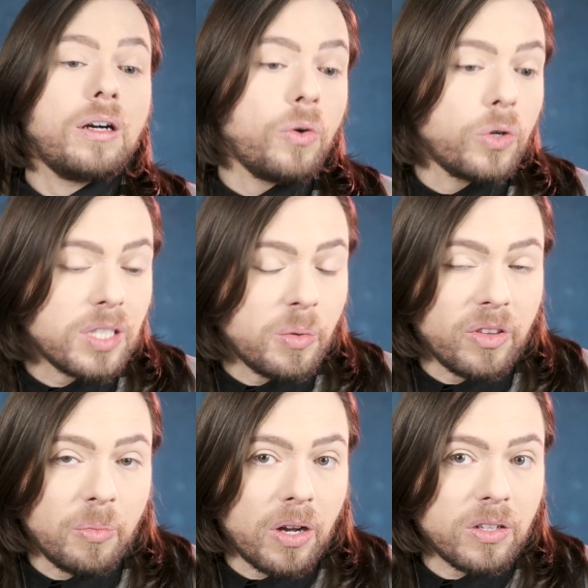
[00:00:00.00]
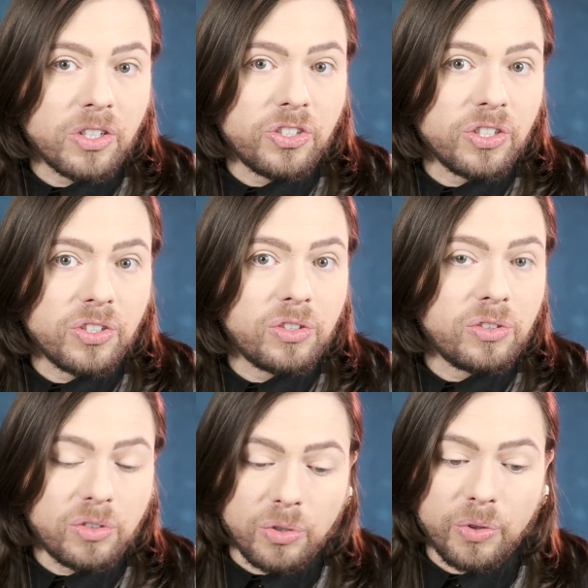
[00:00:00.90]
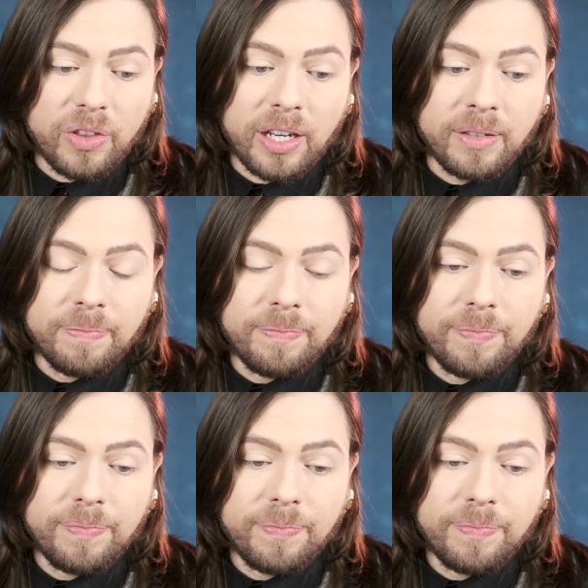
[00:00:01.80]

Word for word: Or some of the models are just too thin.